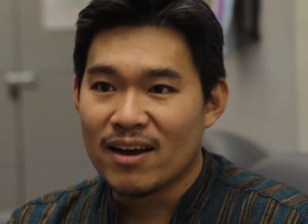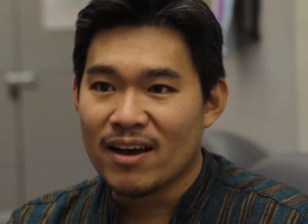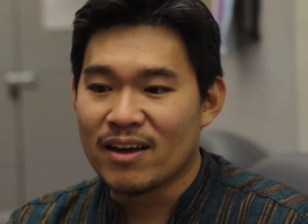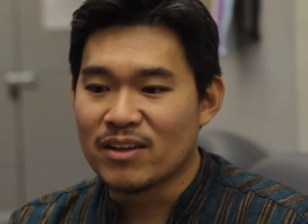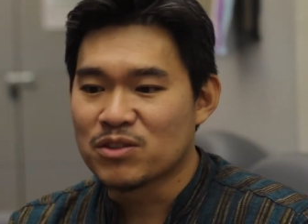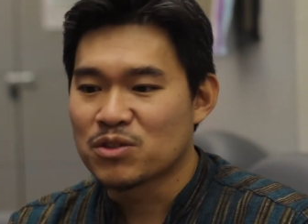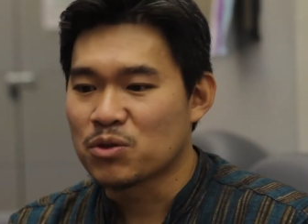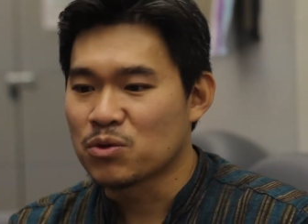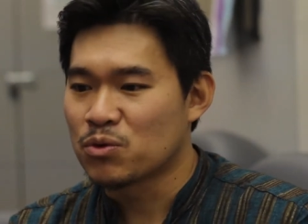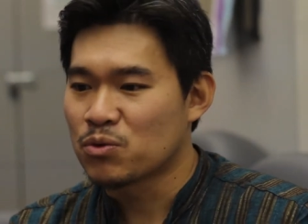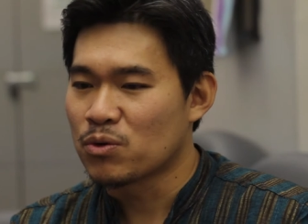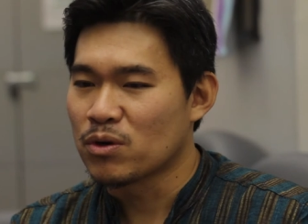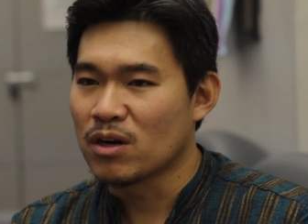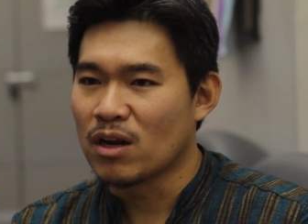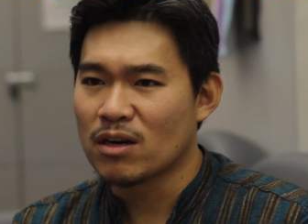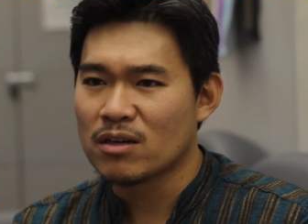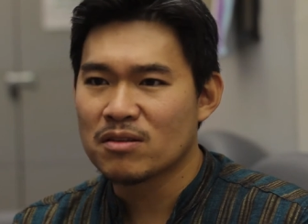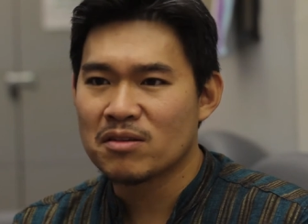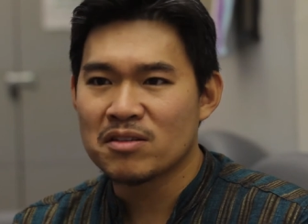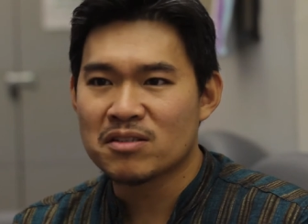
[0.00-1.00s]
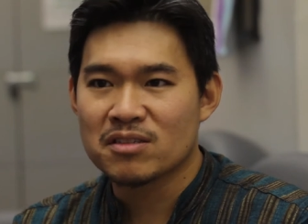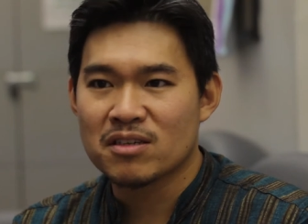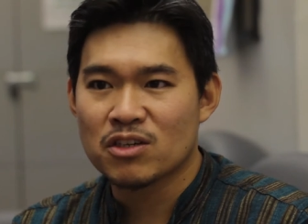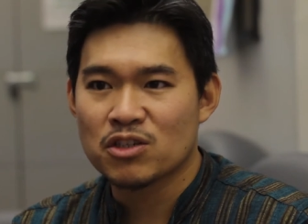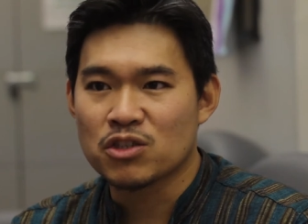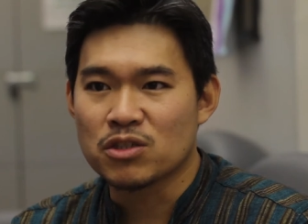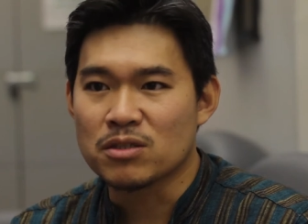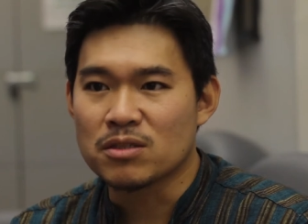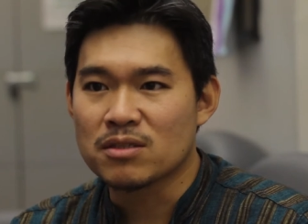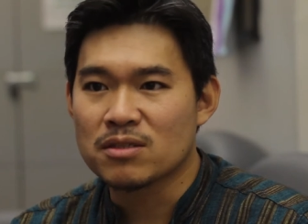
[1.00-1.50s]
And so, through a lot of
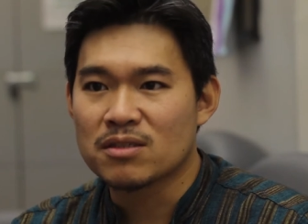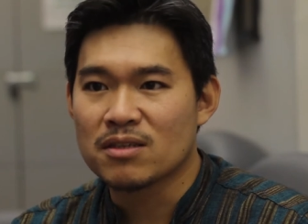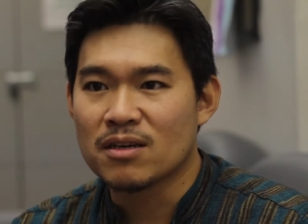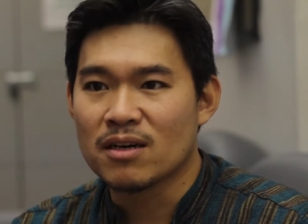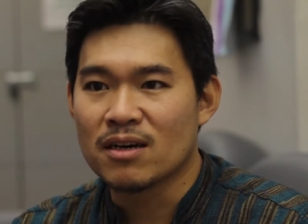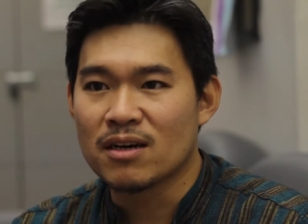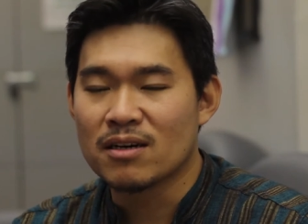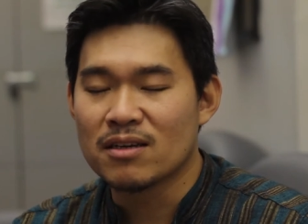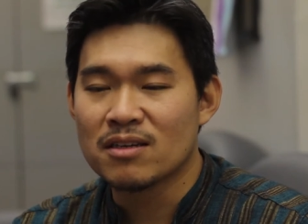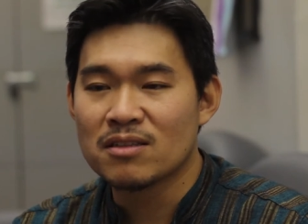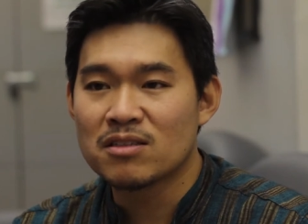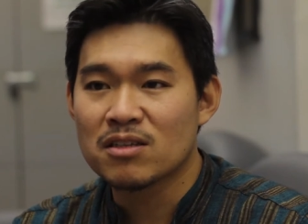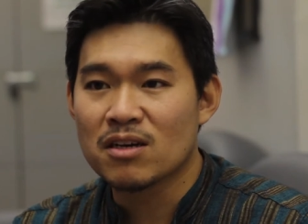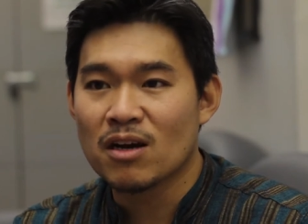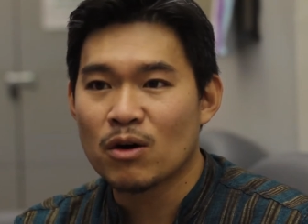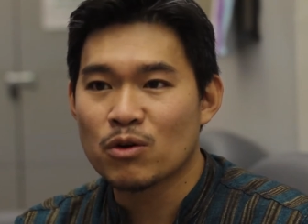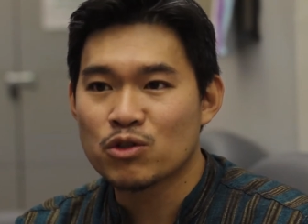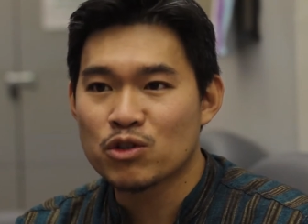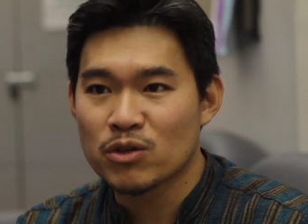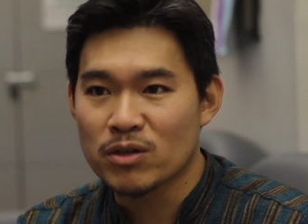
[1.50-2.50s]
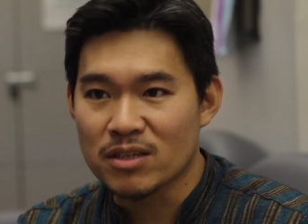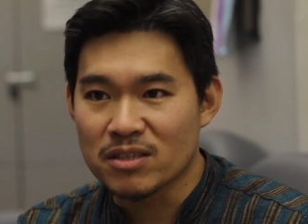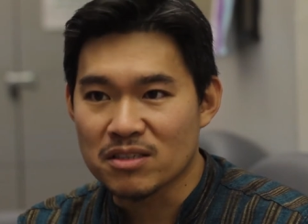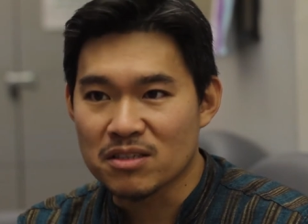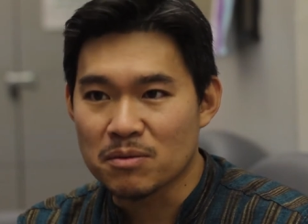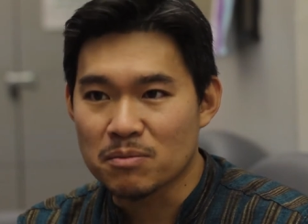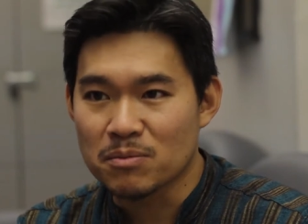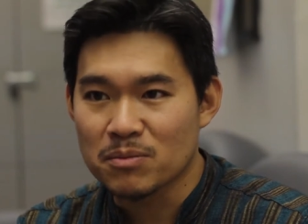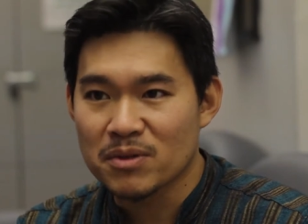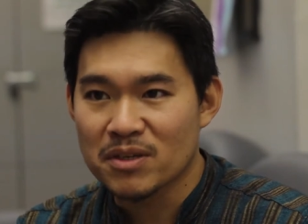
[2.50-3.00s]
discussions, uh,
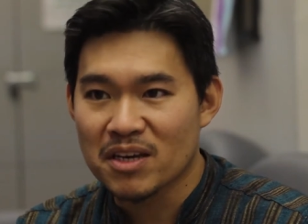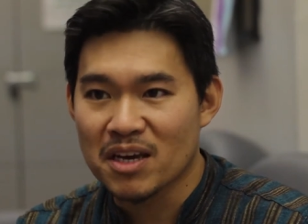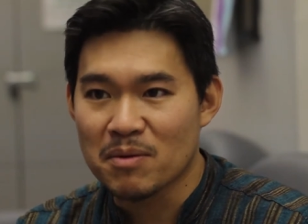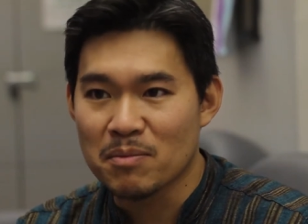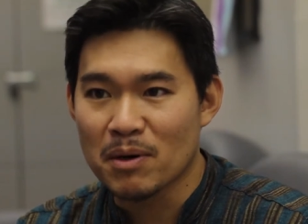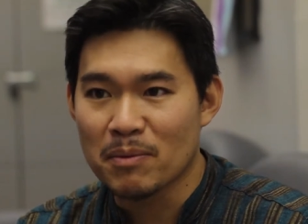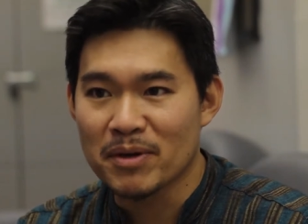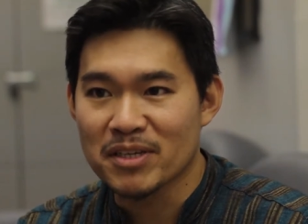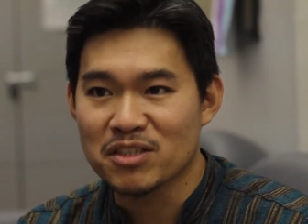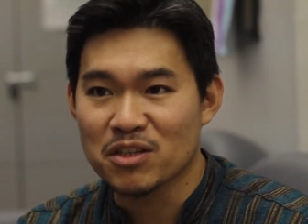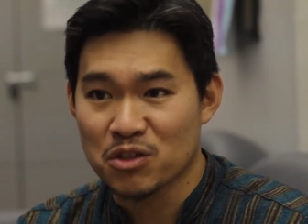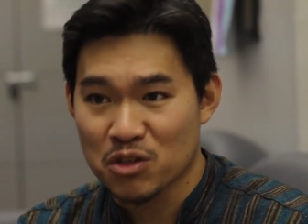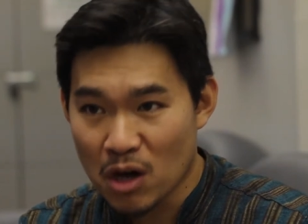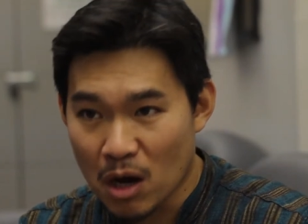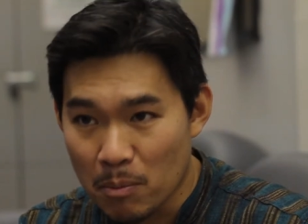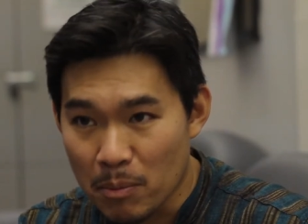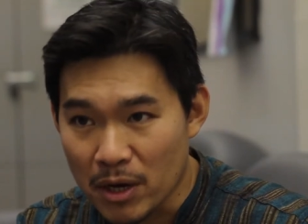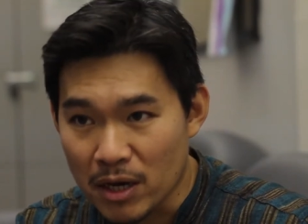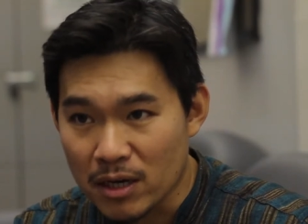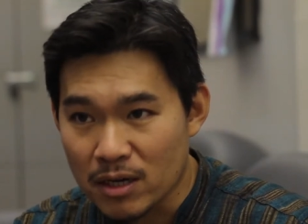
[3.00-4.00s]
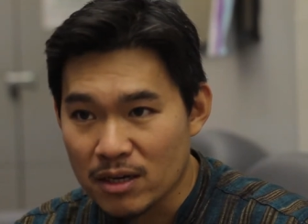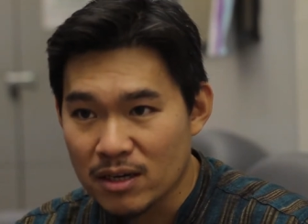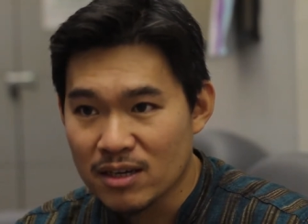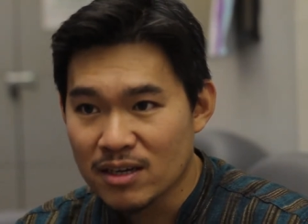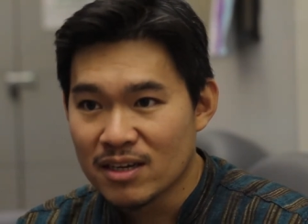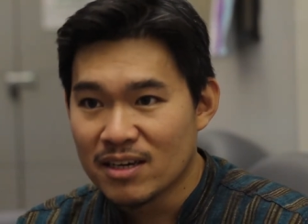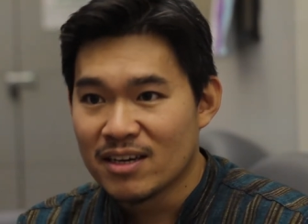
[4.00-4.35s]
interculturalism came up as a topic